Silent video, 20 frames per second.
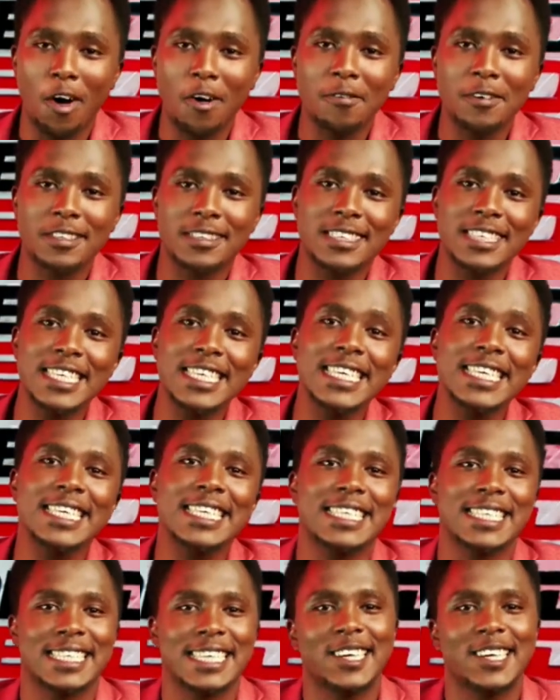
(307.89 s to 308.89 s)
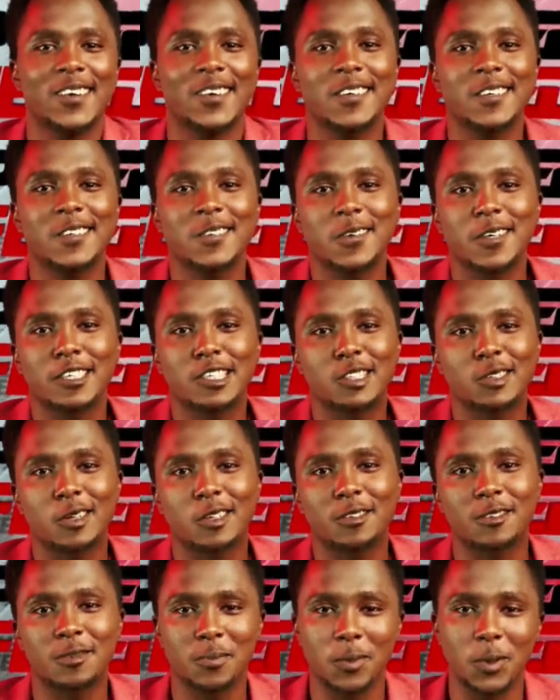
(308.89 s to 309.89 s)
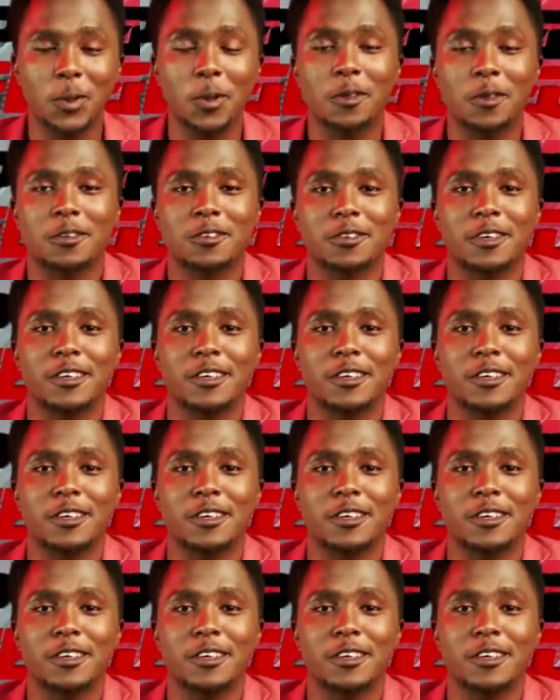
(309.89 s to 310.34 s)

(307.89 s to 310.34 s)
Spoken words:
overseas in order to ensure smooth